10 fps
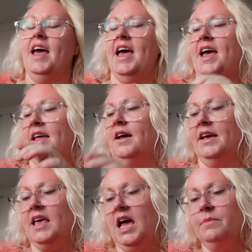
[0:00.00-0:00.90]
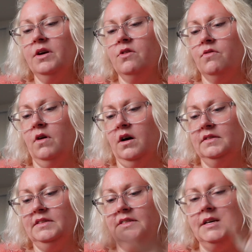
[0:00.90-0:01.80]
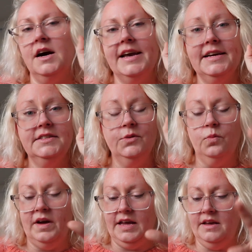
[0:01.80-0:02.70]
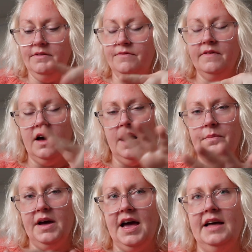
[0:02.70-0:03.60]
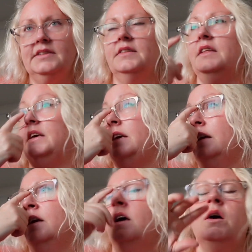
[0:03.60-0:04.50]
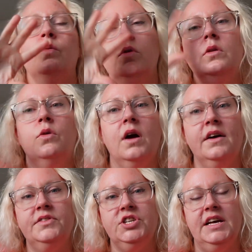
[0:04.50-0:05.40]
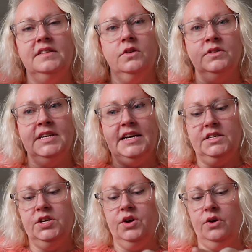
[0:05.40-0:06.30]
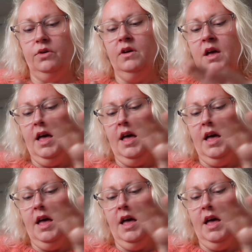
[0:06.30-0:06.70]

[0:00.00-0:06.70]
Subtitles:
and I came across Dyeing to Weave up at the Woolcraft Sheds on day 2.